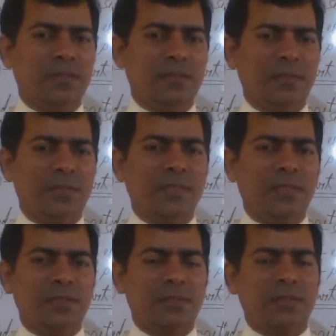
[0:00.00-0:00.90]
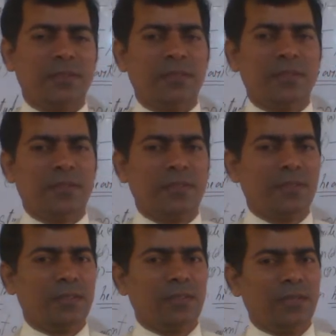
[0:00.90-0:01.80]
it is, and
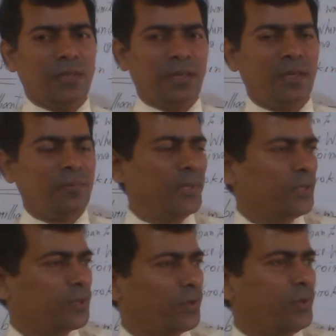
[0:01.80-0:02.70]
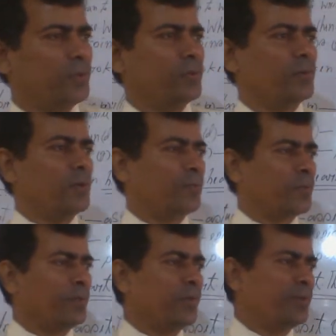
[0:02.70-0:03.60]
let me show you,
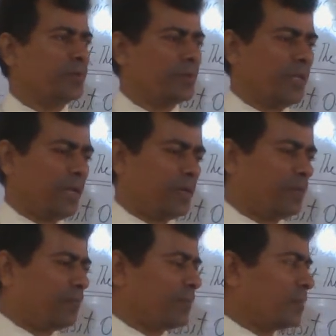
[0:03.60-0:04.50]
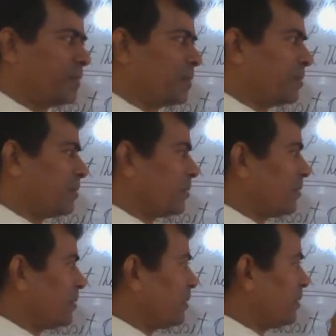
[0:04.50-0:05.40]
prove you that
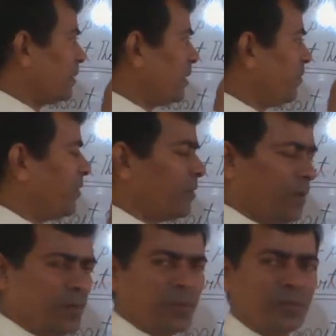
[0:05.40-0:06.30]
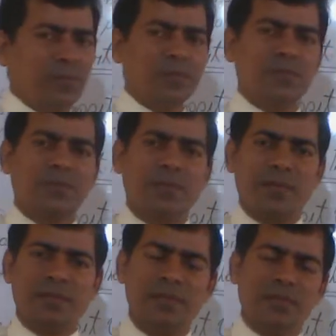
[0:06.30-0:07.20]
if you know the rules
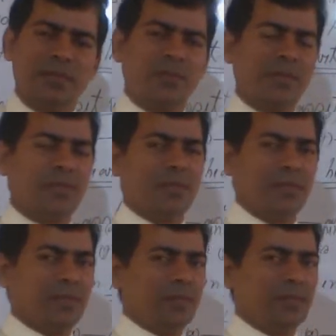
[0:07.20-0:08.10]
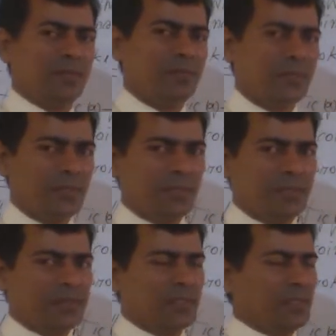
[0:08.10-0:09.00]
well, you can very
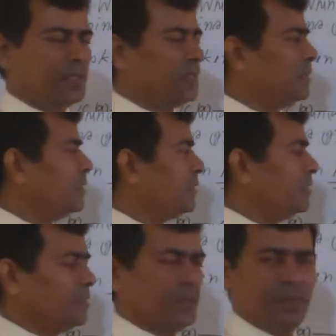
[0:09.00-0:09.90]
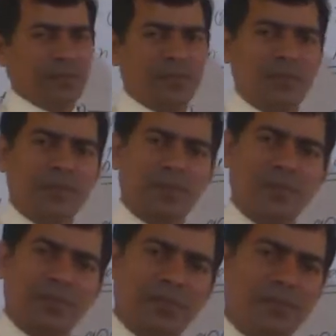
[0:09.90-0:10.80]
easily solve the
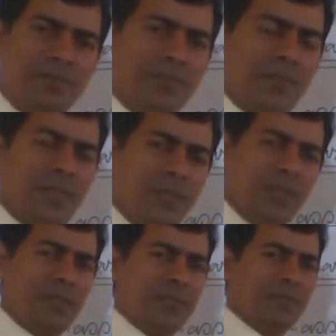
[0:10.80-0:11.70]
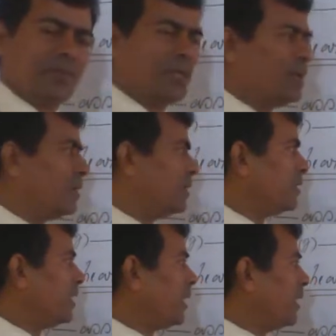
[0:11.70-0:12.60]
question. Here.
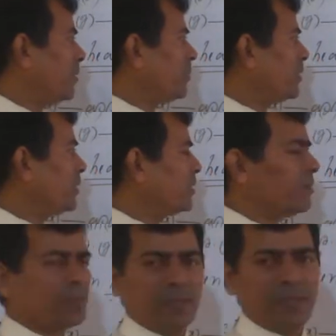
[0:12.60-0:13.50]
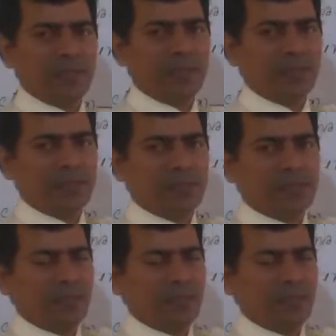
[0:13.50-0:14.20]
I have already told you that this